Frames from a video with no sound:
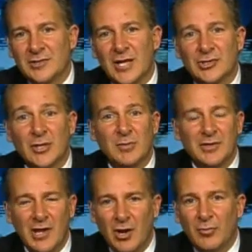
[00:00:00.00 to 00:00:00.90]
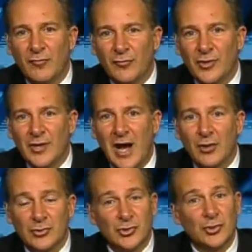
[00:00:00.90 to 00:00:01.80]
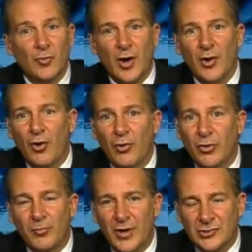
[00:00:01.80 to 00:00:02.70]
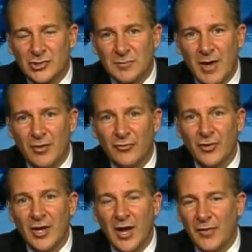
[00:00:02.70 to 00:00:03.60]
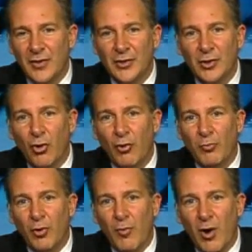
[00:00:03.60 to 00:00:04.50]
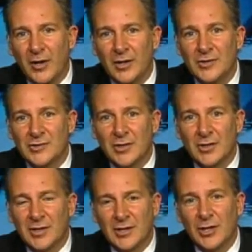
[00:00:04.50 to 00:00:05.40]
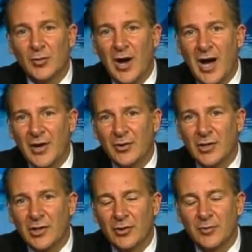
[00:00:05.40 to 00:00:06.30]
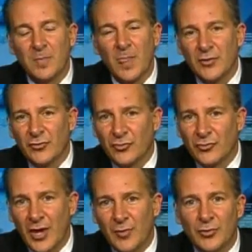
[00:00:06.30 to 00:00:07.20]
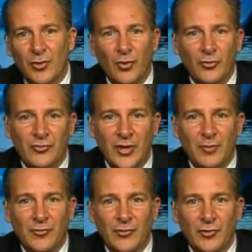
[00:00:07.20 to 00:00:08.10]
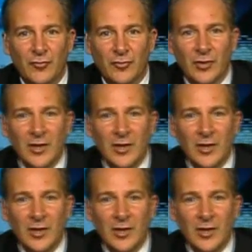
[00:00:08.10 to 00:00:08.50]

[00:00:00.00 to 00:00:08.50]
That's going to be terrible for the dollar. So you want to own the precious metals. I think the gold bull market is going to kick into a higher gear. So stay with gold, stay with silver.